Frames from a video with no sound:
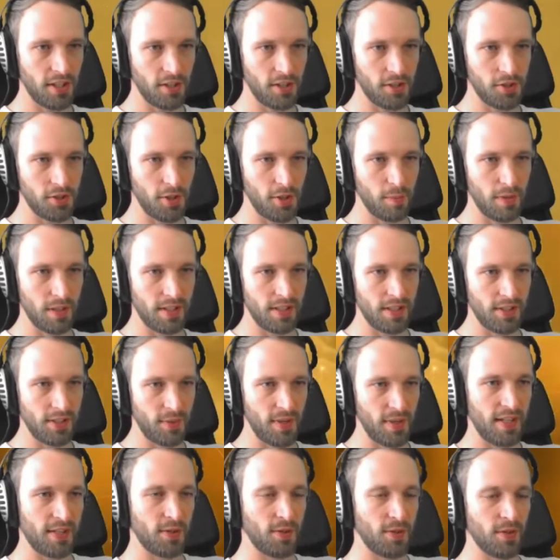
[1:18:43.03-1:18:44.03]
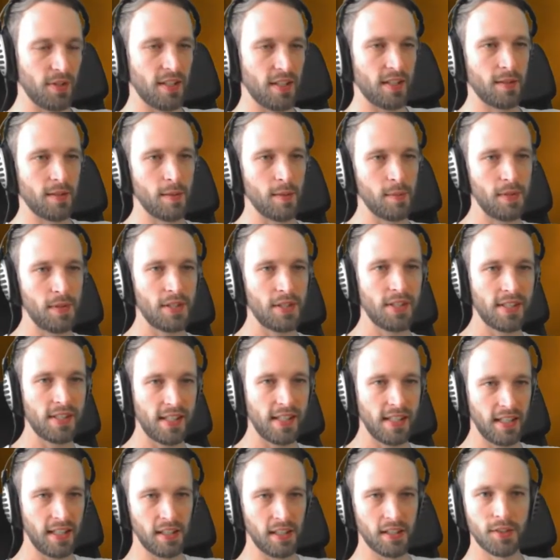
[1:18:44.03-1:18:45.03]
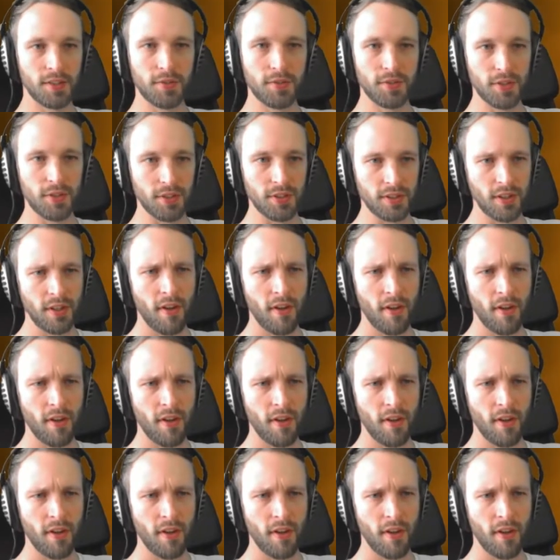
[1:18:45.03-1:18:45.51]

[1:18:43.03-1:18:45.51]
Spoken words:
our job listings. Right, so the missions stay here. So,